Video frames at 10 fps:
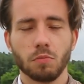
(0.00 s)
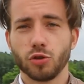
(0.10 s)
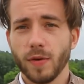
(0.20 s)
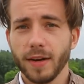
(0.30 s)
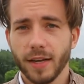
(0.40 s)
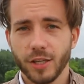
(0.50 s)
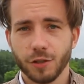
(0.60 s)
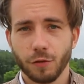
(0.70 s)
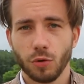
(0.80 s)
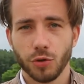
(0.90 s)
track
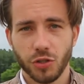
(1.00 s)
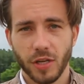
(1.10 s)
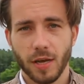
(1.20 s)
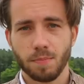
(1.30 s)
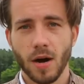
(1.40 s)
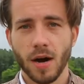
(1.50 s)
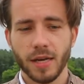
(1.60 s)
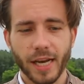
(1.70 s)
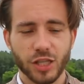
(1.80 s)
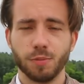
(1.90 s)
days, of course, to get my
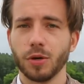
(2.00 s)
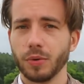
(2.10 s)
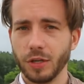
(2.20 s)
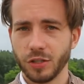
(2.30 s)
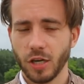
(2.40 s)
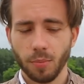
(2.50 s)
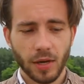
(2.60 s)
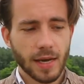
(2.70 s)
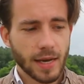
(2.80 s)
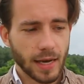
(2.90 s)
experience up.
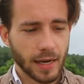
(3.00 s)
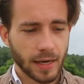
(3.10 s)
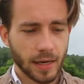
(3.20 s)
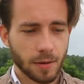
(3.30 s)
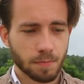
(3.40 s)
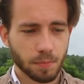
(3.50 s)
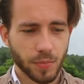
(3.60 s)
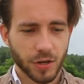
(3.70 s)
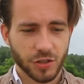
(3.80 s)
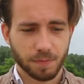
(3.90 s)

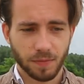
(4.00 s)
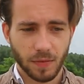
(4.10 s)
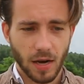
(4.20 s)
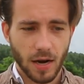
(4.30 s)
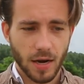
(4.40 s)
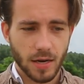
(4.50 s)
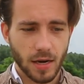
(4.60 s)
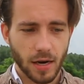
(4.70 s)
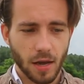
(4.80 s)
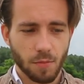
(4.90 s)
But
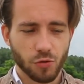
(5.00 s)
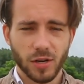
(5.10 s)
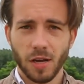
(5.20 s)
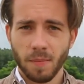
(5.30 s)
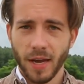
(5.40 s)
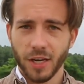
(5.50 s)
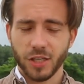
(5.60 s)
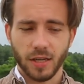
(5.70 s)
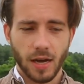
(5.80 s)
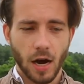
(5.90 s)
I am really
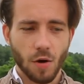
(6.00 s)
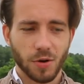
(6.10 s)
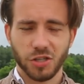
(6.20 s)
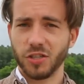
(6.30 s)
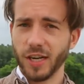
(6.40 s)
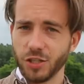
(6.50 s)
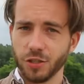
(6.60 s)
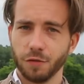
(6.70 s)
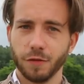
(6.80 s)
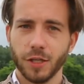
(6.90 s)
amazed at how much
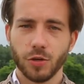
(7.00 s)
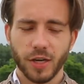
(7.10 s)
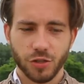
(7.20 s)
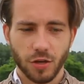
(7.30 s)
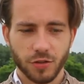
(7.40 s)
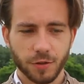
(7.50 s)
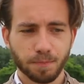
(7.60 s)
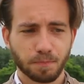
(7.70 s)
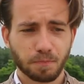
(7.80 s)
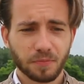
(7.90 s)
attention the video has
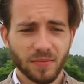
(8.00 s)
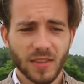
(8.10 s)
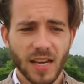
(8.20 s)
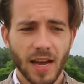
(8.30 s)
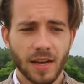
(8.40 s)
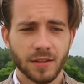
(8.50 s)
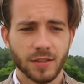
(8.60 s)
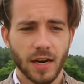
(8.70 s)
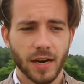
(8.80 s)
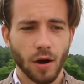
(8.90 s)
gotten.
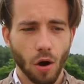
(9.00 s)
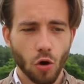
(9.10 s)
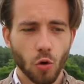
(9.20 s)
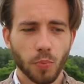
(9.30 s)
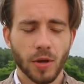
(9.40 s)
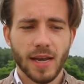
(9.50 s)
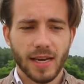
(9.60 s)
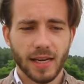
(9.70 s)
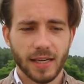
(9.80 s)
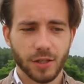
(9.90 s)
And I hope
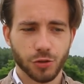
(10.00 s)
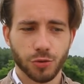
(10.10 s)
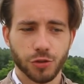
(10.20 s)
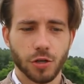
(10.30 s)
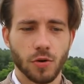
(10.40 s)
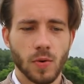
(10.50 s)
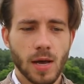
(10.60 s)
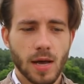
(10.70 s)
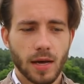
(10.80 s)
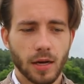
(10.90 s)
it is also
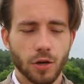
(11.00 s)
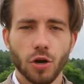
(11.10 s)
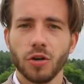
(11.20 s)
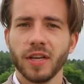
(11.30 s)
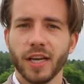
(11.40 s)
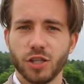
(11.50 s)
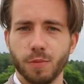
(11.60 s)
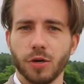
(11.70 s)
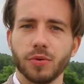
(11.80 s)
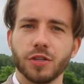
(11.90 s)
a learning
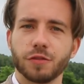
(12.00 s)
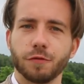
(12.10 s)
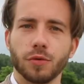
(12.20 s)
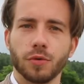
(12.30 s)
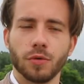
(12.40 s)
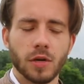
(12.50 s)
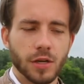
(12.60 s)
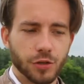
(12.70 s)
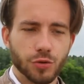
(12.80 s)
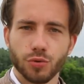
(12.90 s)
experience for
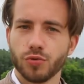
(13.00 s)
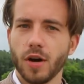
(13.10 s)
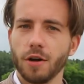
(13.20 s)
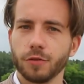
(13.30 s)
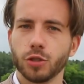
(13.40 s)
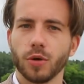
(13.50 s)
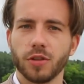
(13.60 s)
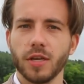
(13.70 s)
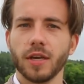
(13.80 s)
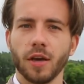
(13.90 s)
new drivers who are
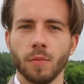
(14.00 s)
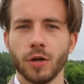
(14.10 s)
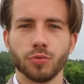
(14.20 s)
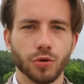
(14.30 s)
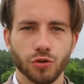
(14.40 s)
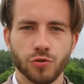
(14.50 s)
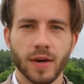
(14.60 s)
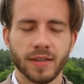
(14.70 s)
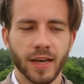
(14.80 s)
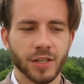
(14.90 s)
thinking about doing
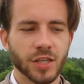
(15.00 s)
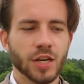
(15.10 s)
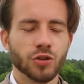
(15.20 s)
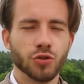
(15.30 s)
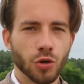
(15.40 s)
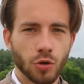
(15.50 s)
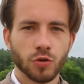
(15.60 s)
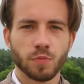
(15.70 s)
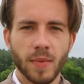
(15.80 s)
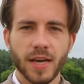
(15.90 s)
track days.
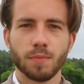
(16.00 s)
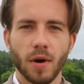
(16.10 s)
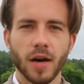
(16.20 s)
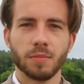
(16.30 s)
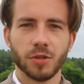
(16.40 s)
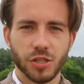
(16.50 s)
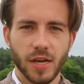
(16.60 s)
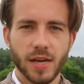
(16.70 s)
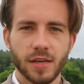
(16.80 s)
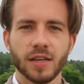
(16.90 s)
Don't make my
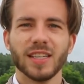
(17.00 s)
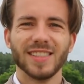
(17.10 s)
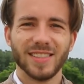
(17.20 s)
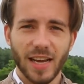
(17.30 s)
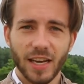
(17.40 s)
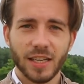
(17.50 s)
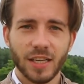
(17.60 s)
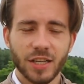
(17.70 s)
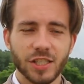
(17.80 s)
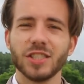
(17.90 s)
mistake. Take it
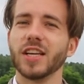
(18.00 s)
easy,